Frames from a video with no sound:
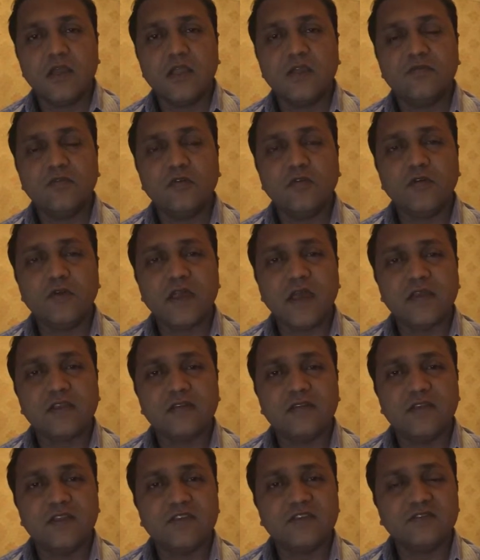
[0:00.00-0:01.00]
If you look
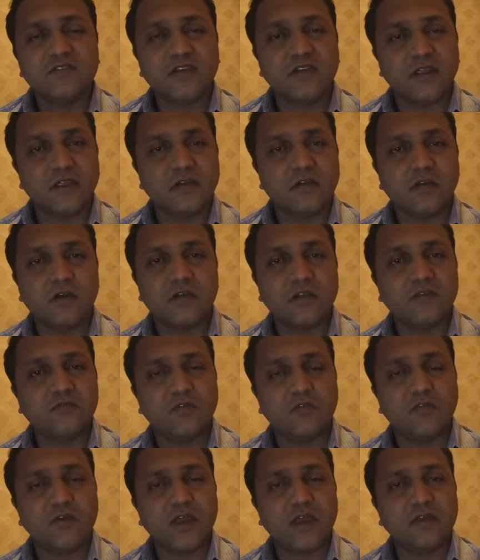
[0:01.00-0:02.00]
at the dictionary or
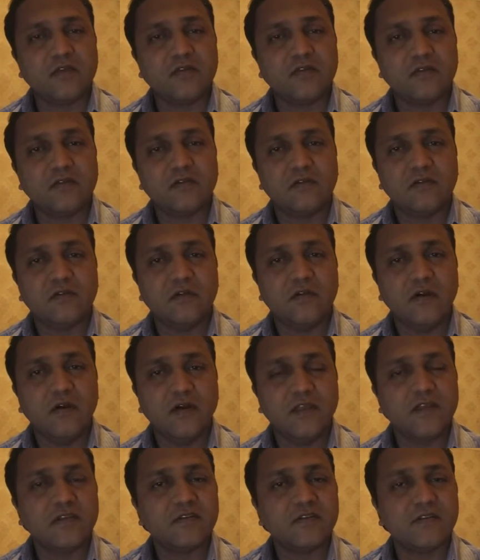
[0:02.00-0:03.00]
if you look at
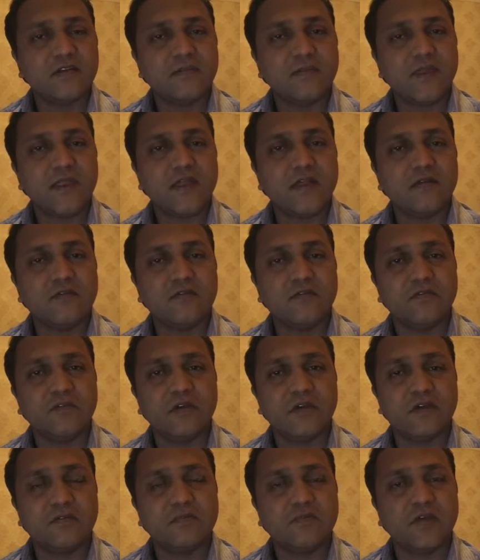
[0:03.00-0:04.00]
literary meaning of
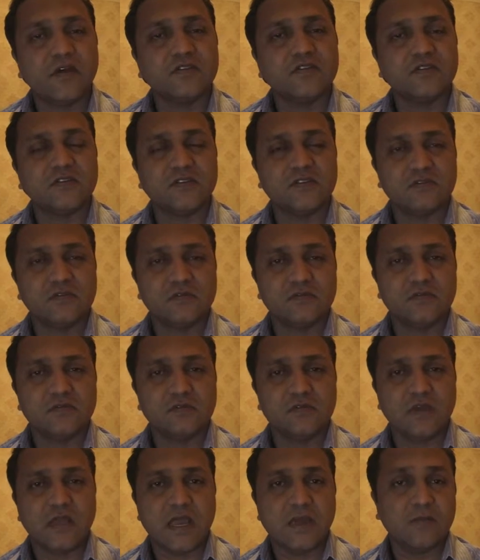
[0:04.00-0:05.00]
the word process,
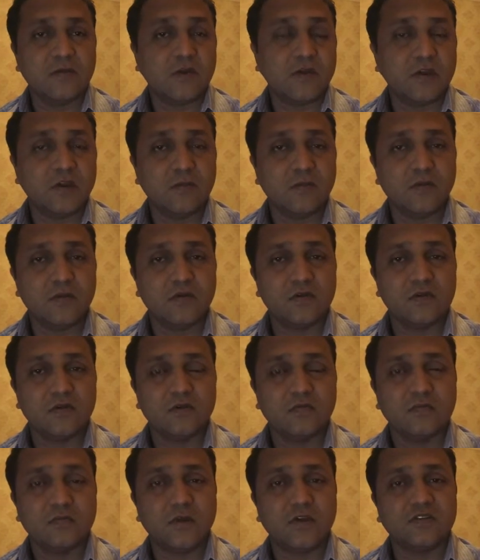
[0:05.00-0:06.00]
I'm talking about
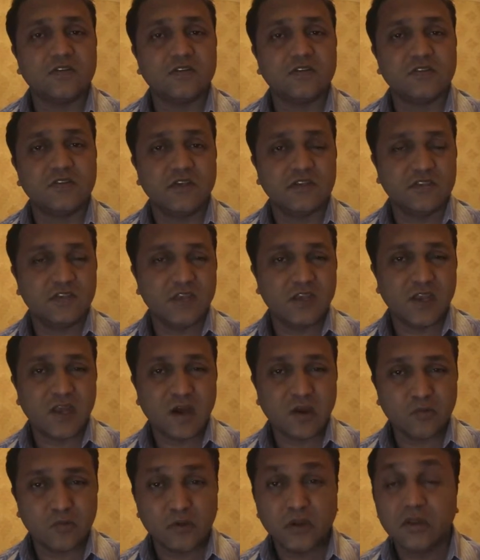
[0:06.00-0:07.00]
process as a
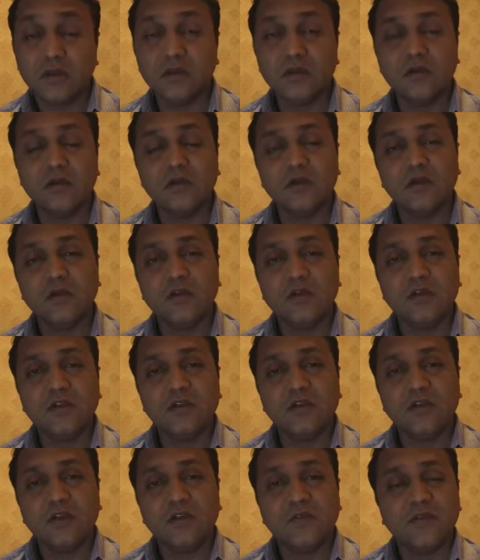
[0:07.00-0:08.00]
noun,
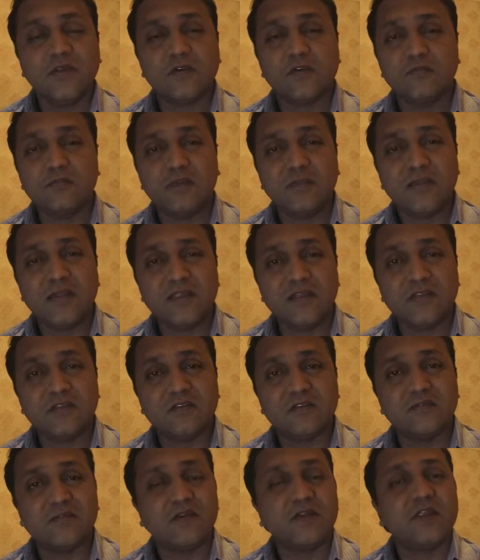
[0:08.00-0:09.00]
there could be many
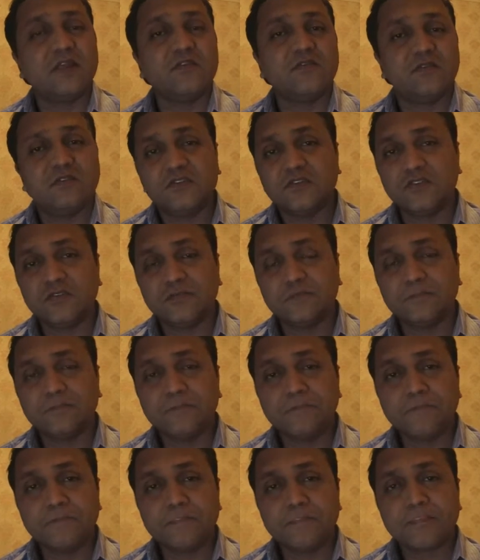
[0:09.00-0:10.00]
interpretations.
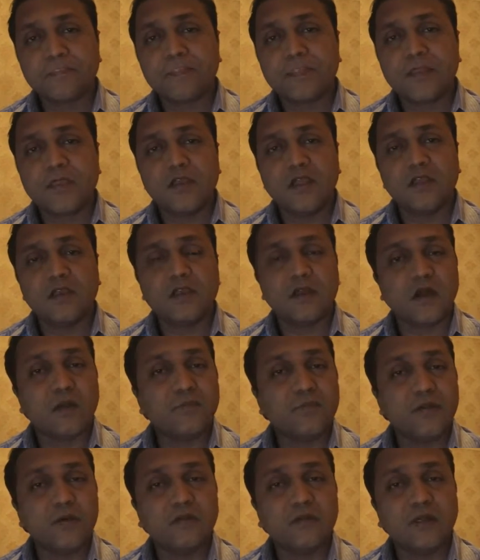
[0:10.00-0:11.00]
In
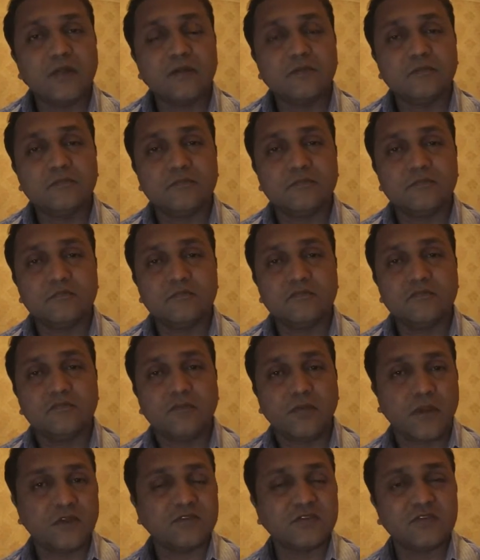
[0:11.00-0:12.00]
computing,
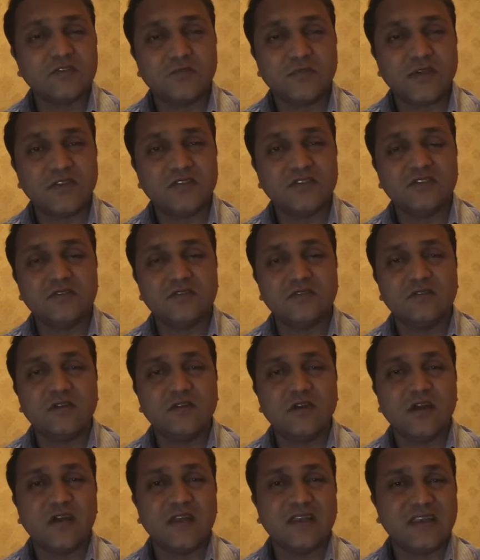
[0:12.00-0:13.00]
process means
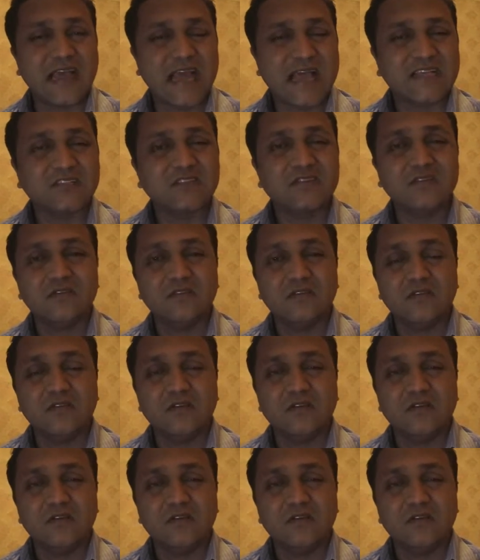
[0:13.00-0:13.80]
a task,